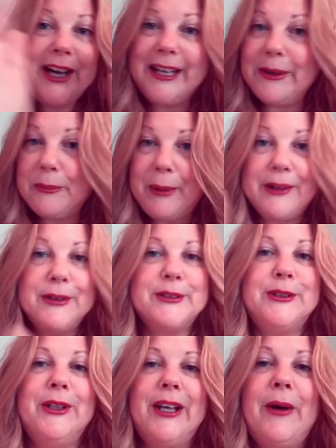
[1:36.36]
here in my little
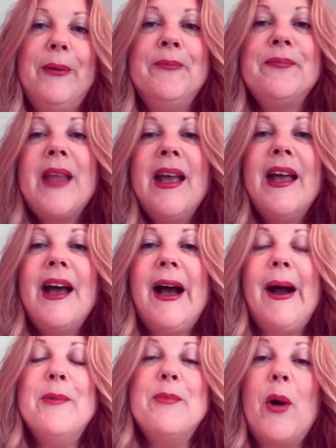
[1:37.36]
studio,
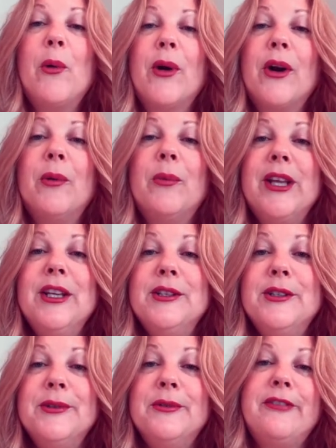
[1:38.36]
um, or we
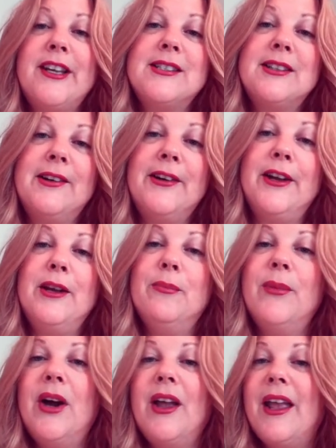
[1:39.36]
do
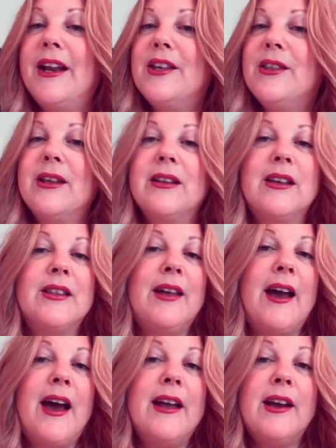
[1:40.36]
FaceTime, anything like
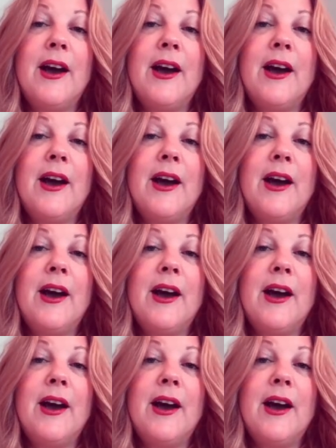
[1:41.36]
that.